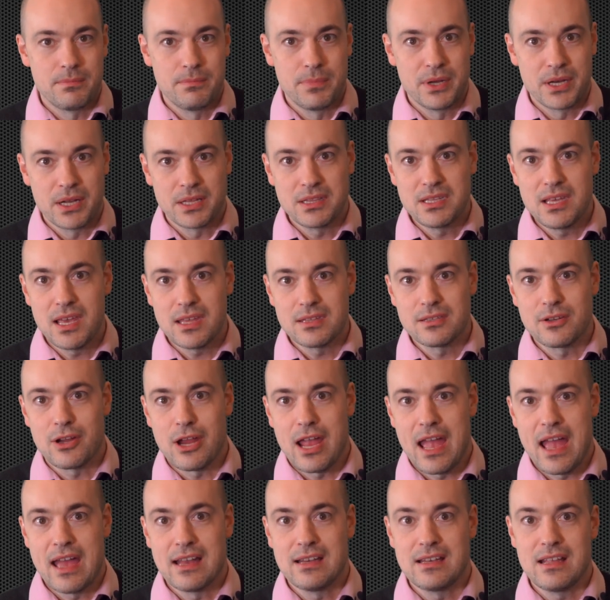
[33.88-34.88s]
But on the other
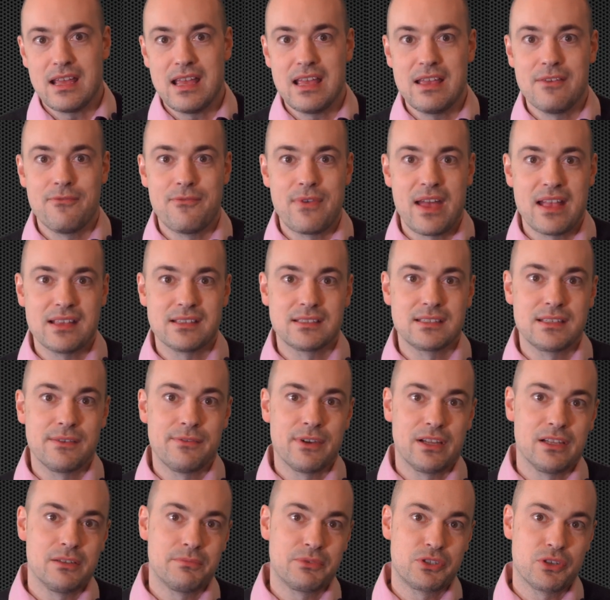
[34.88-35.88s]
hand, events
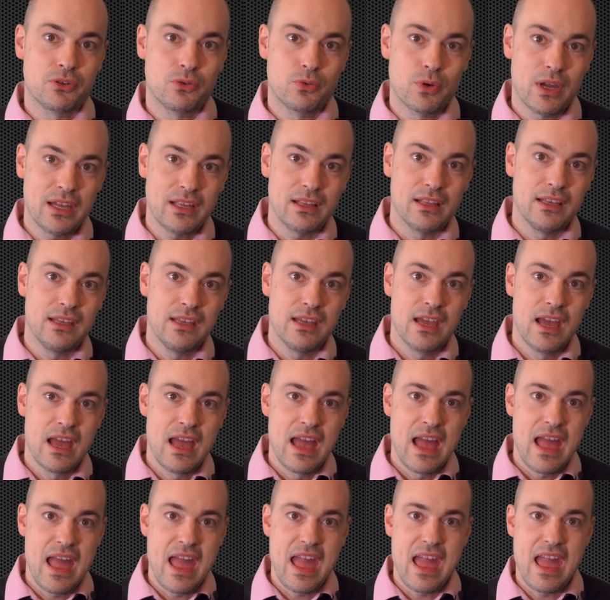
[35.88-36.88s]
develop so quickly
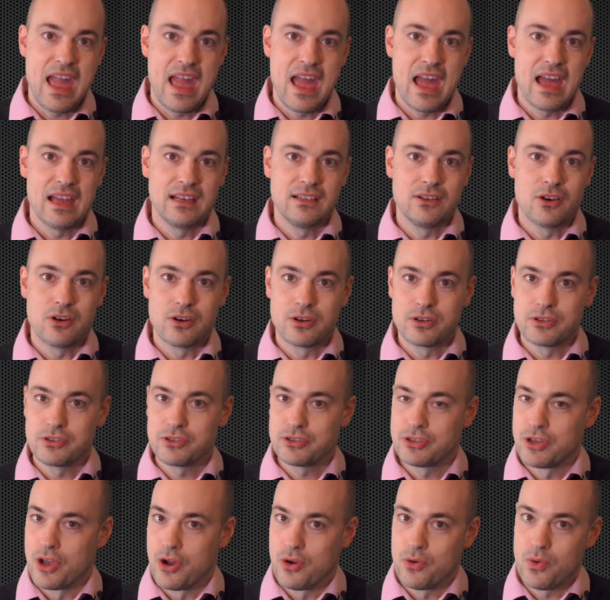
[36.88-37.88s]
and are
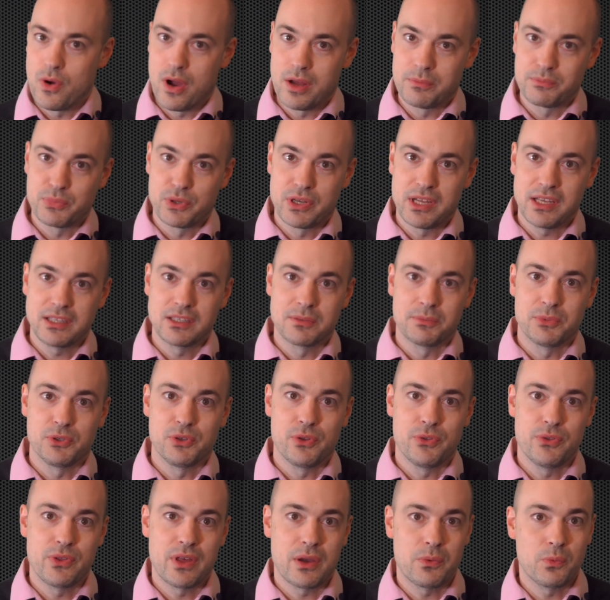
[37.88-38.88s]
so
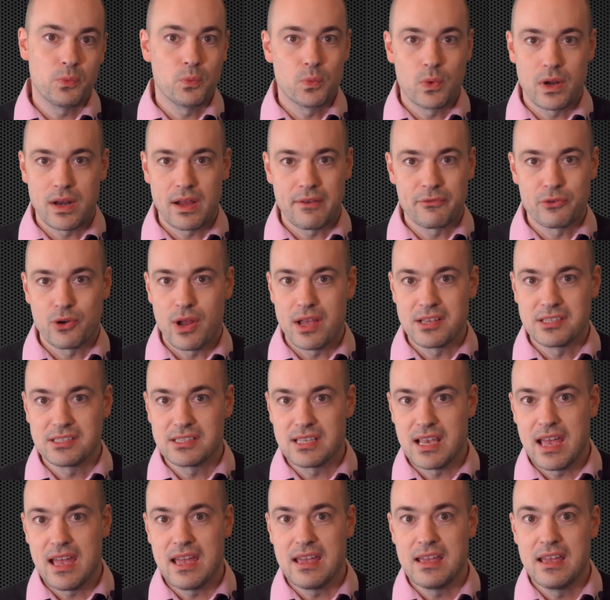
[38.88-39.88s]
unpredictable that whatever I
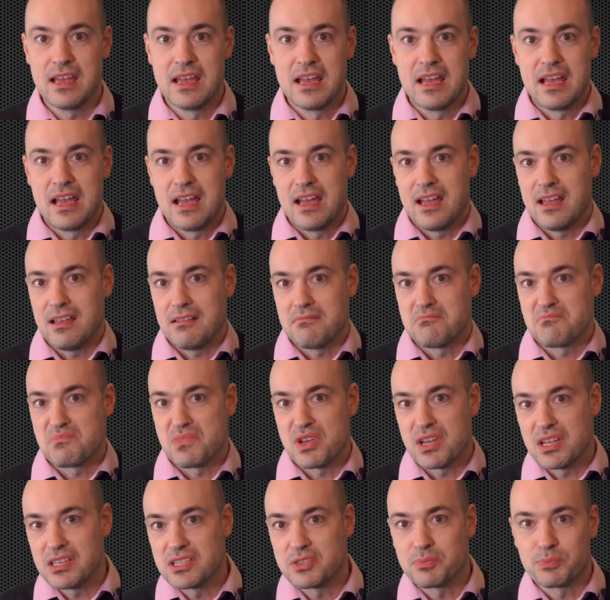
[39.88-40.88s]
say,
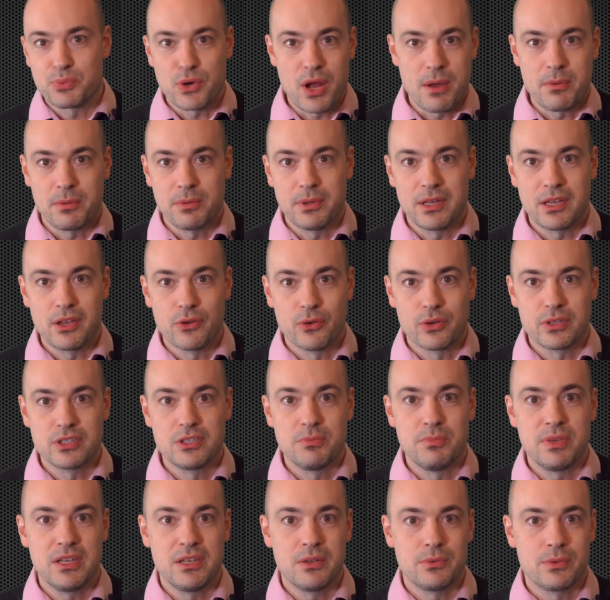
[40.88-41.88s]
it's probably going
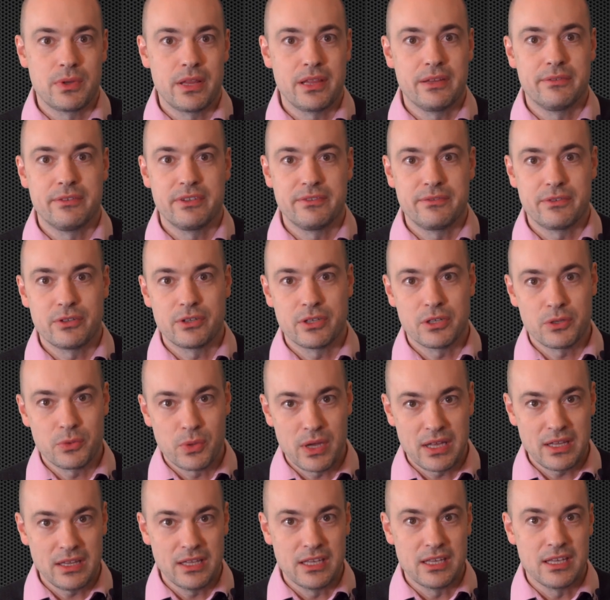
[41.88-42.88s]
to be irrelevant very
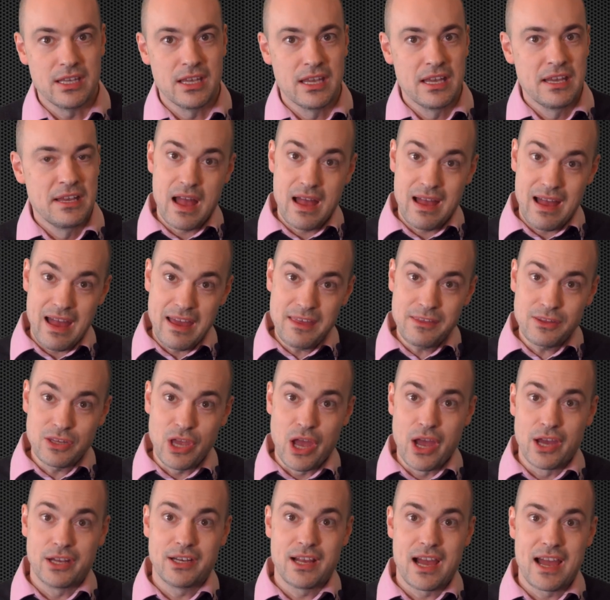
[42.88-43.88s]
quickly. So I
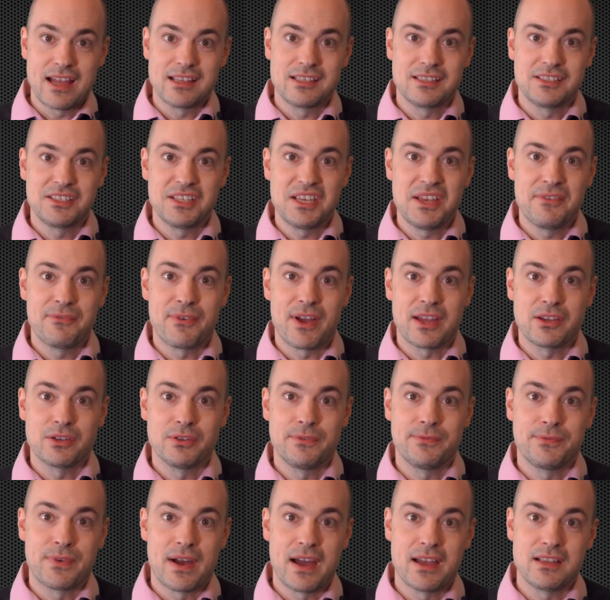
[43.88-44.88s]
thought I'd see if I
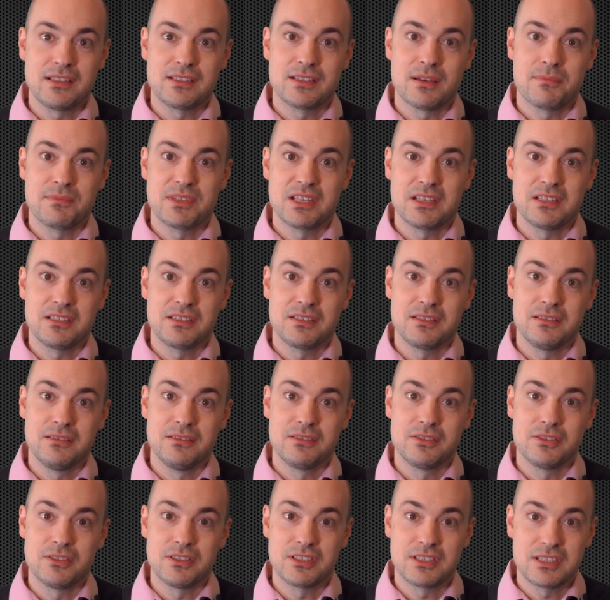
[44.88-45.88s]
could find something
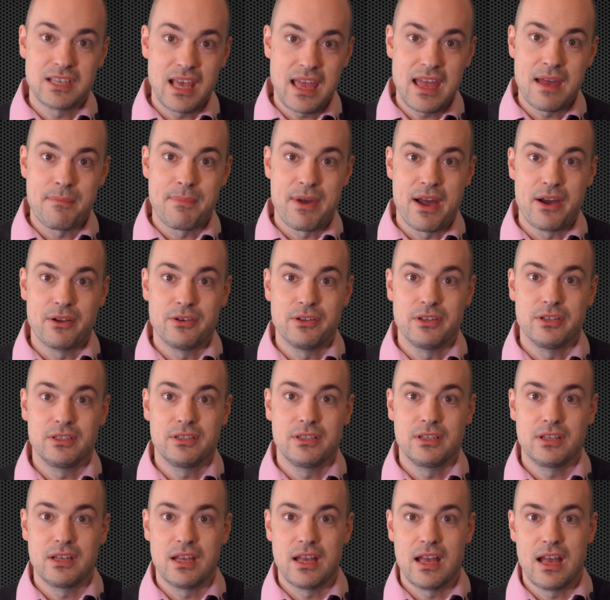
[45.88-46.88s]
to say about
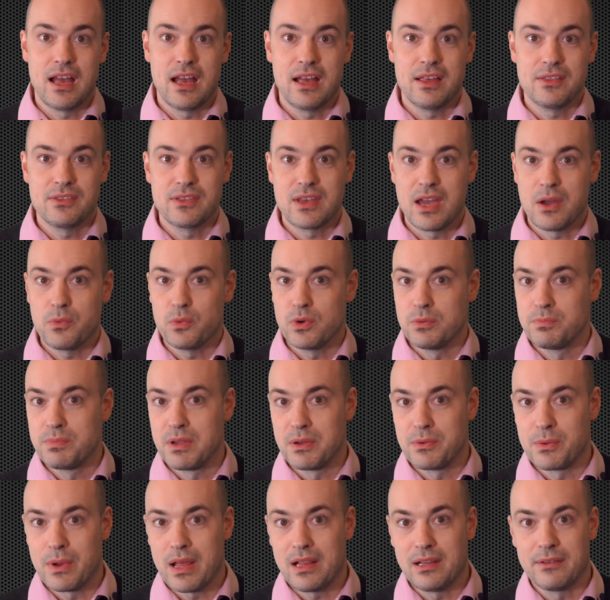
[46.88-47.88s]
it that would
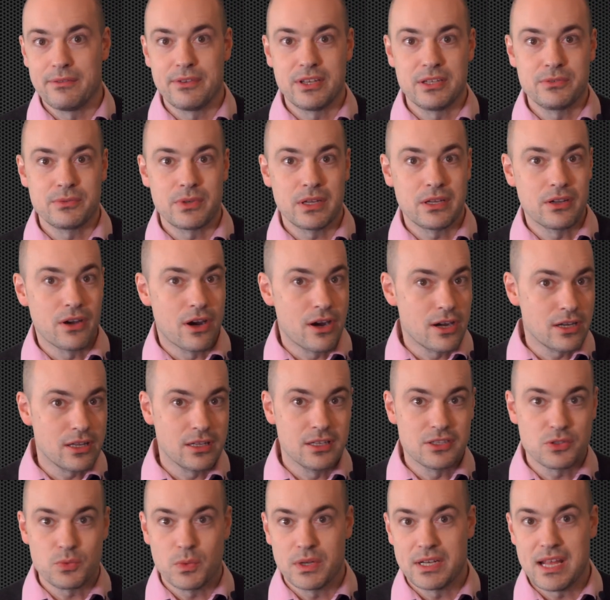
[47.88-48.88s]
be relevant
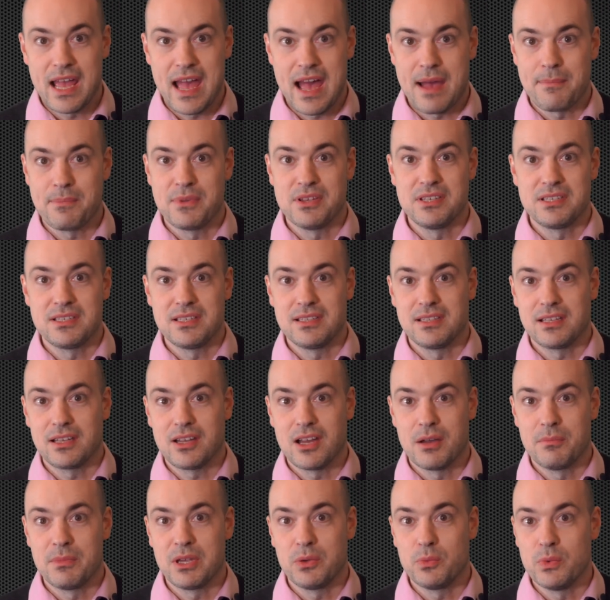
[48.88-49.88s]
regardless what happens in the
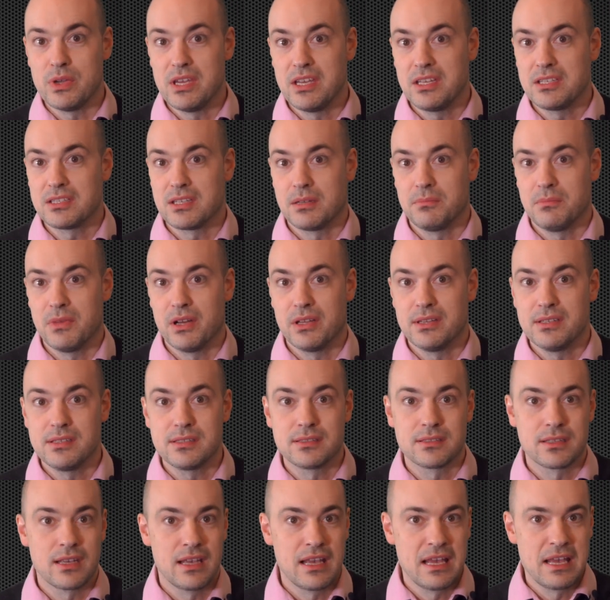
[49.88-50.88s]
coming weeks and
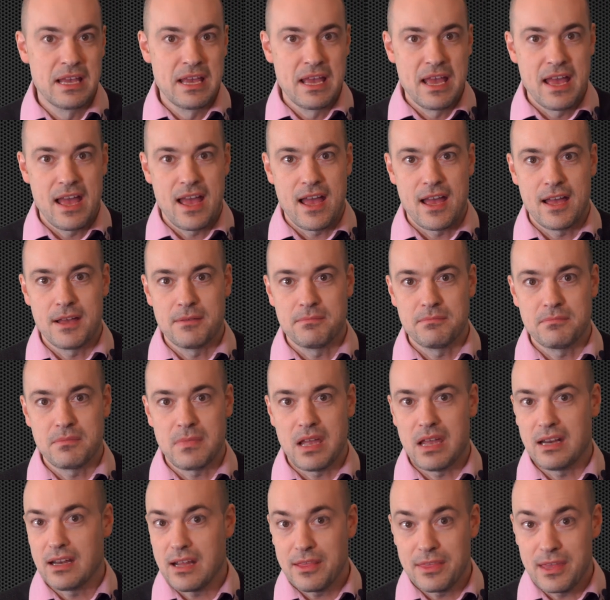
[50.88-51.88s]
months.
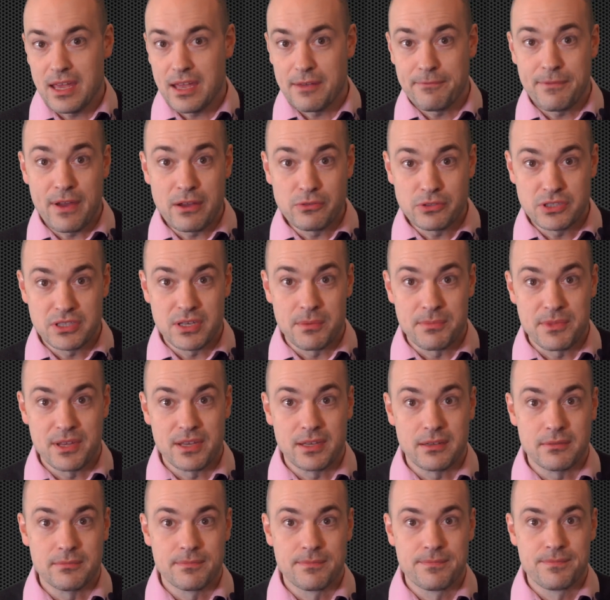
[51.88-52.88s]
And I think I found
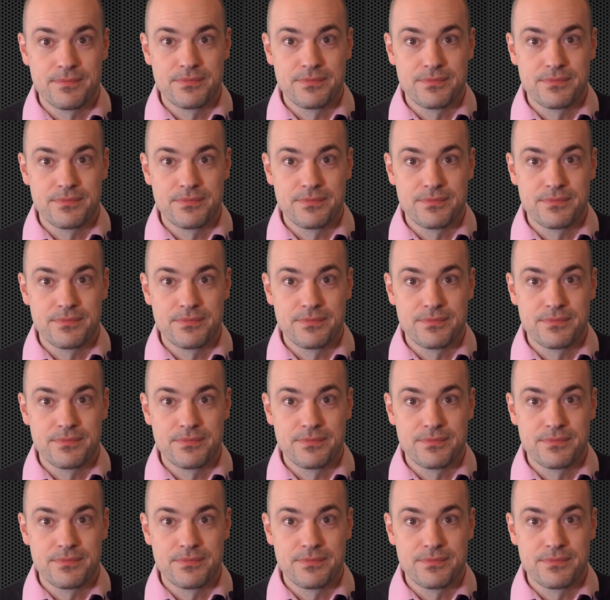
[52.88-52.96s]
something.